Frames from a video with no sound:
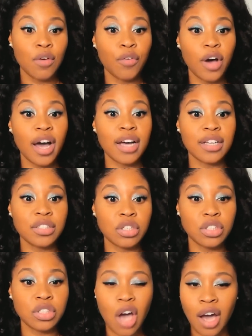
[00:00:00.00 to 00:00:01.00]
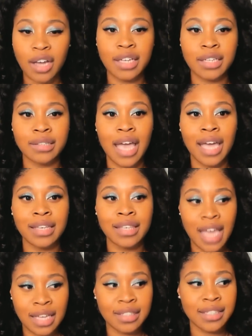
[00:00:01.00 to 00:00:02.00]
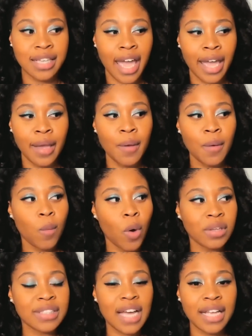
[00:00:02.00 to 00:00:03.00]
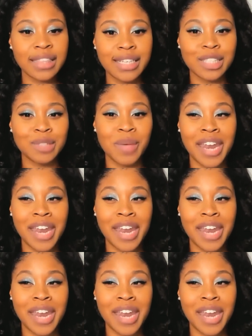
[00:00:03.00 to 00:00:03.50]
for us to talk and then say, well, it's not this.